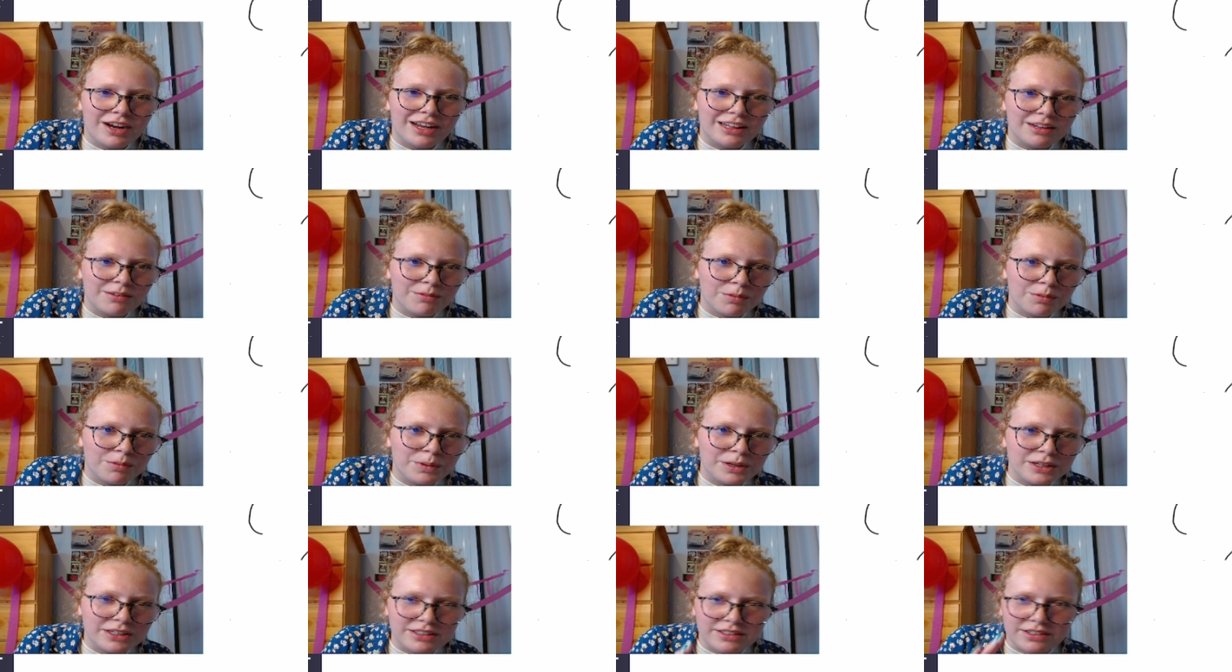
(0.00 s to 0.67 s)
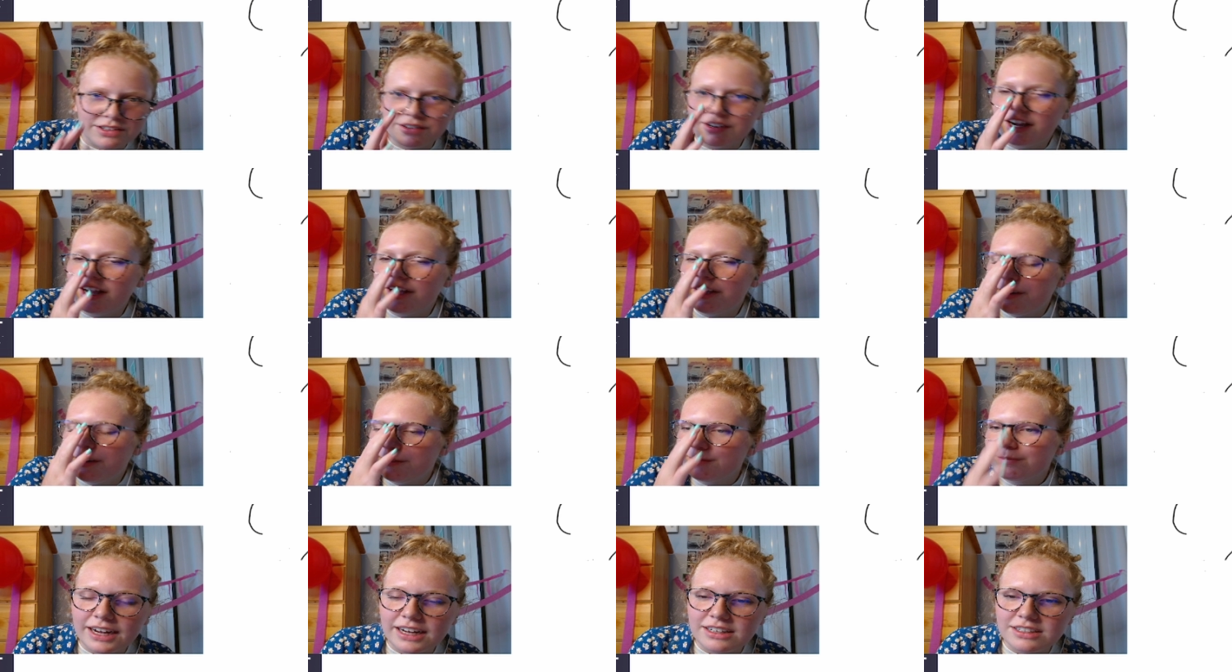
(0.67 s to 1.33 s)
and then we're playing
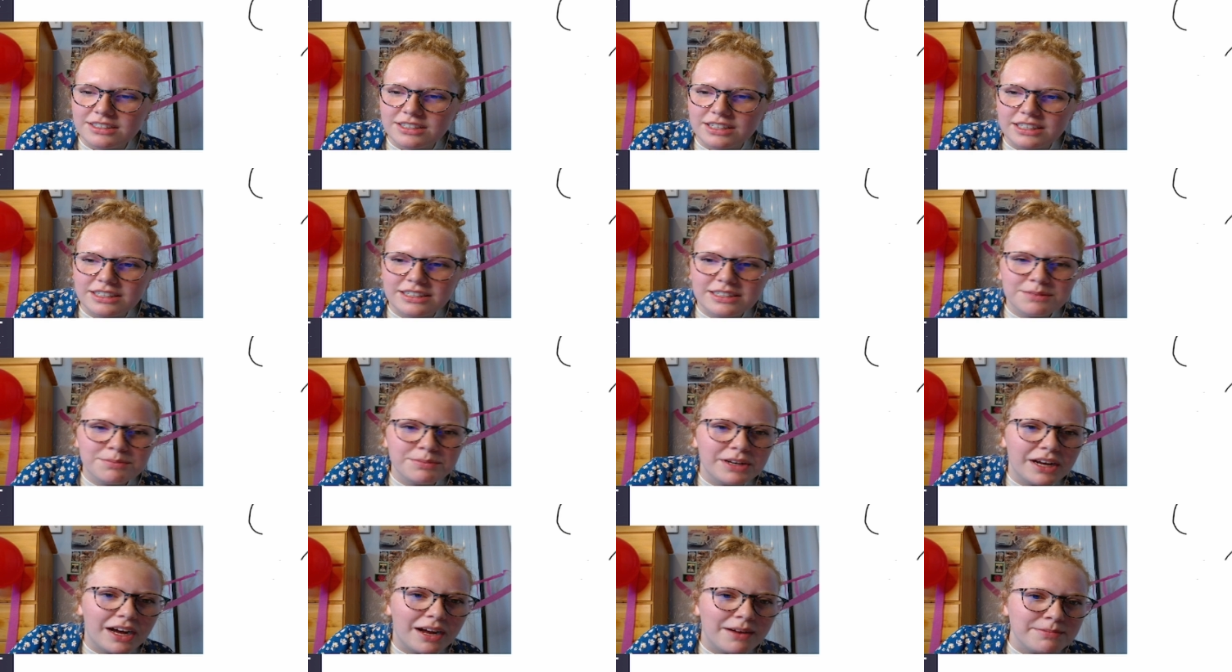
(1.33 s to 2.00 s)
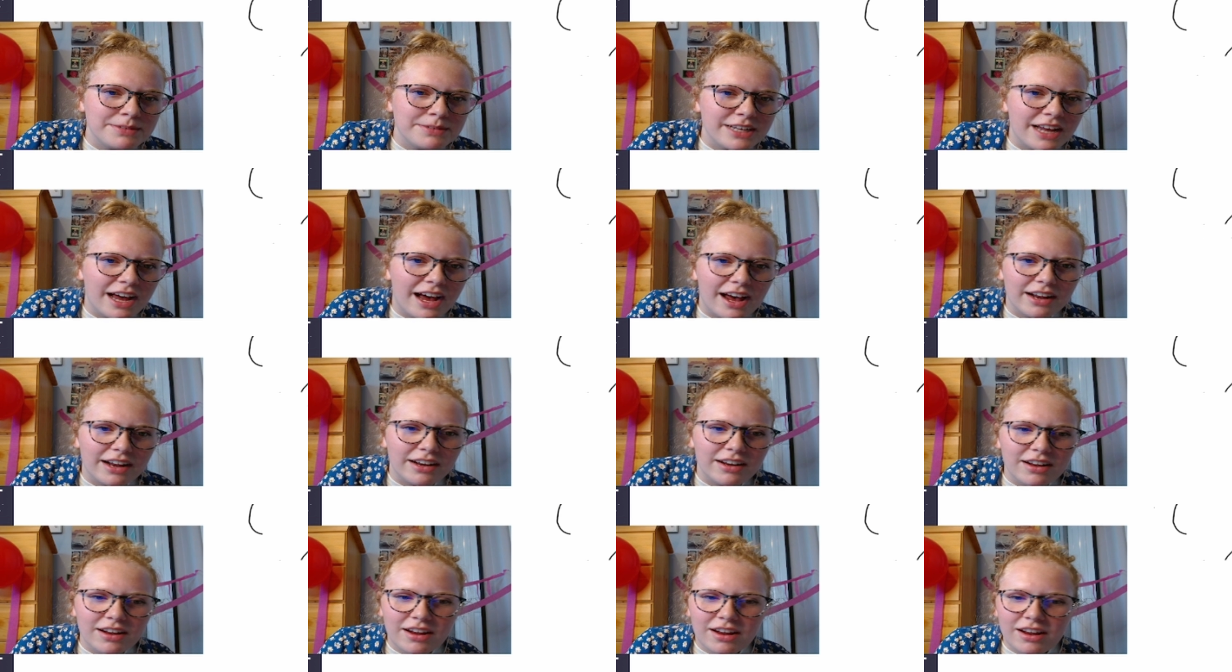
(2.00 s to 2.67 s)
to So this is me, I'm
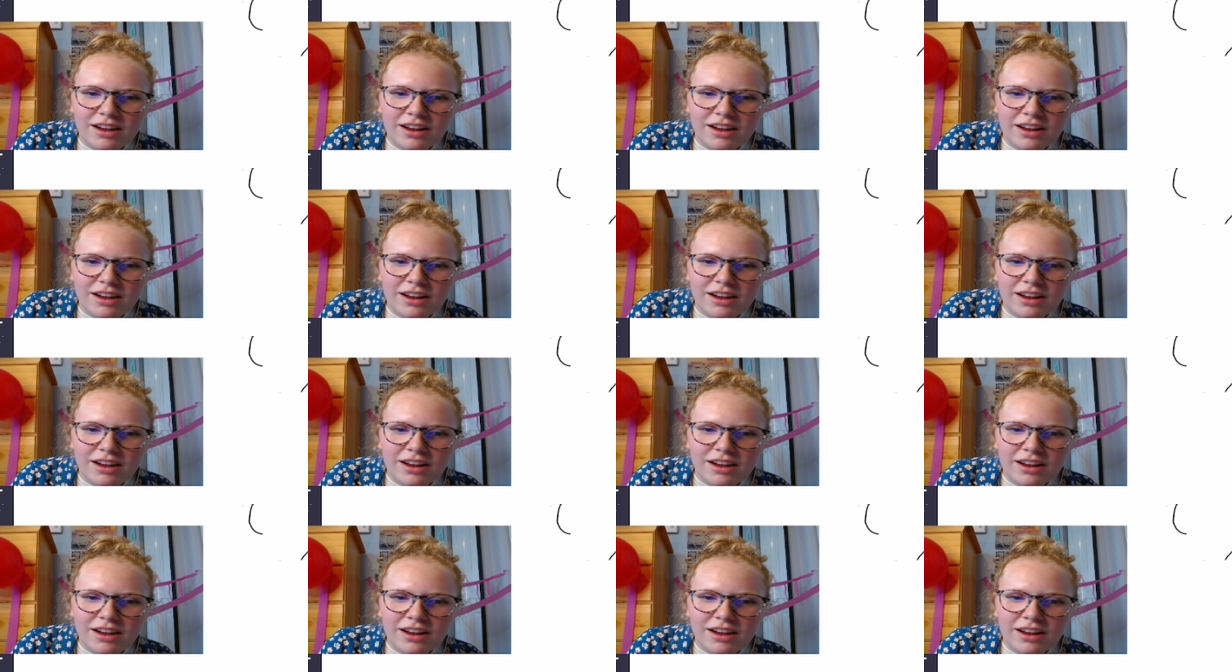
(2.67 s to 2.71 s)
sad.